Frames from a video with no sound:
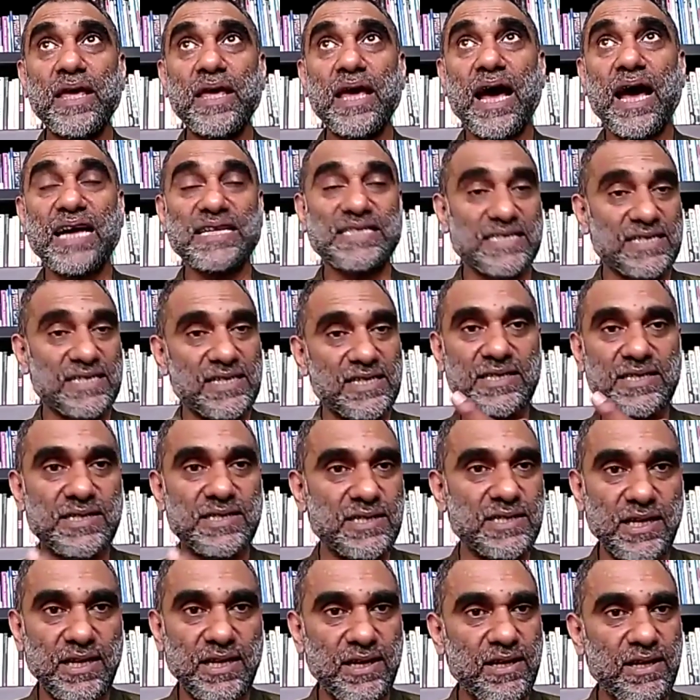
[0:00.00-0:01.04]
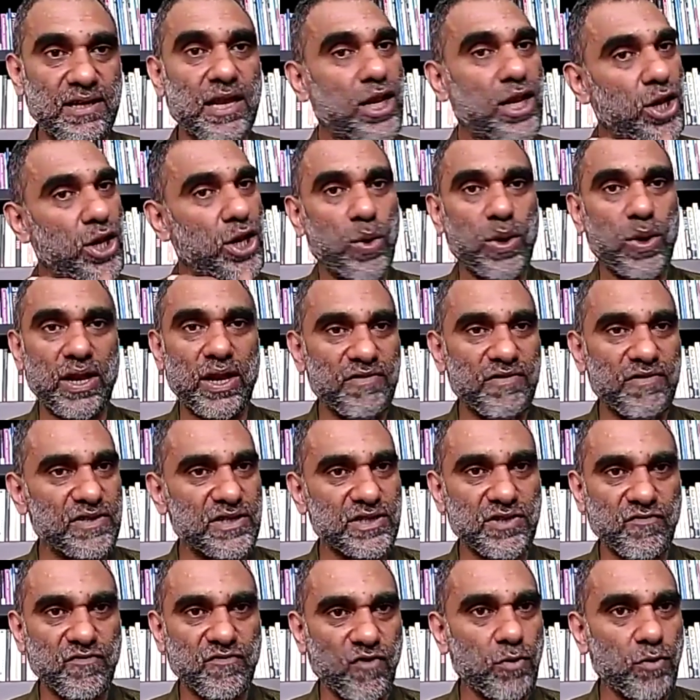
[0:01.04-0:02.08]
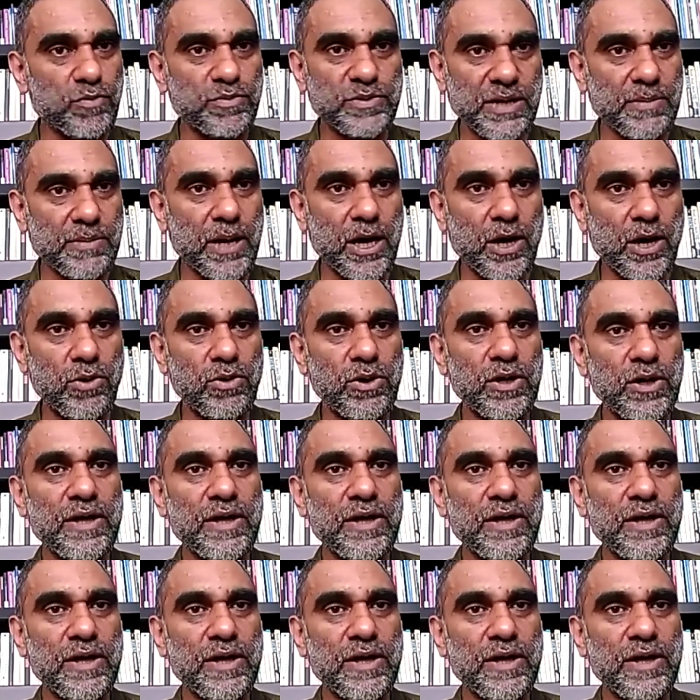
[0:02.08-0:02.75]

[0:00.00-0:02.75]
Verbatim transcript: I still see lower levels of hope somehow.